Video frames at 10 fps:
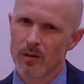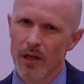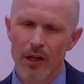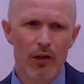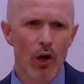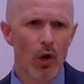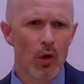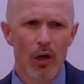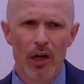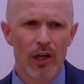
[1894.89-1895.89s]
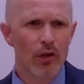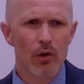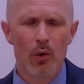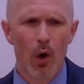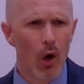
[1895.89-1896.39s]
He, know, he
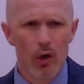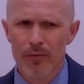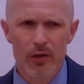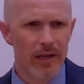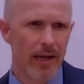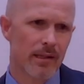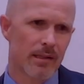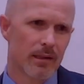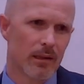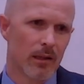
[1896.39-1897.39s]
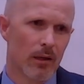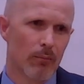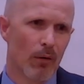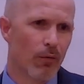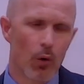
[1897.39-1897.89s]
knew all of your days
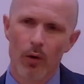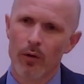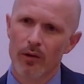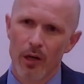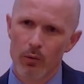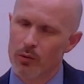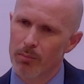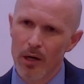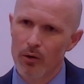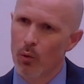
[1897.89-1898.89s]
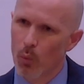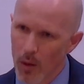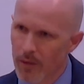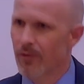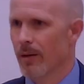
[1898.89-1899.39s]
before there was but one
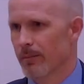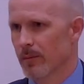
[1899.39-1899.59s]
of them.